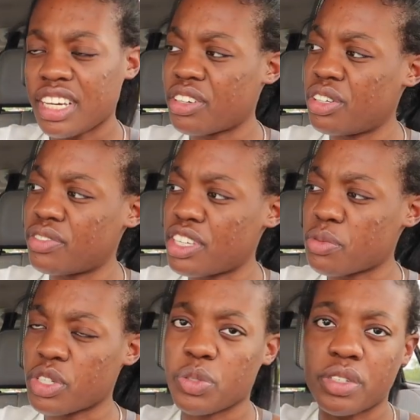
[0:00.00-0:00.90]
I don't know if that's
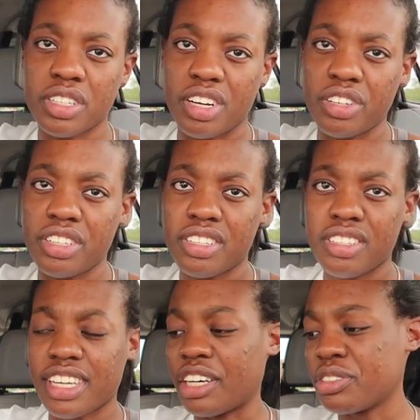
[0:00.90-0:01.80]
what you want to call it,
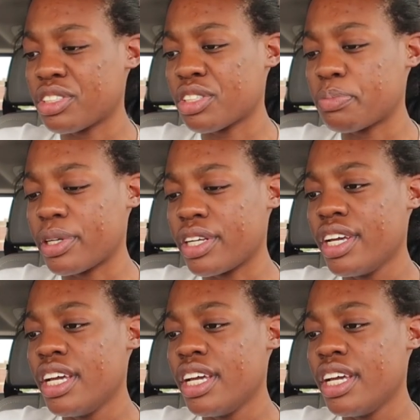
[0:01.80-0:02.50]
a calendar, but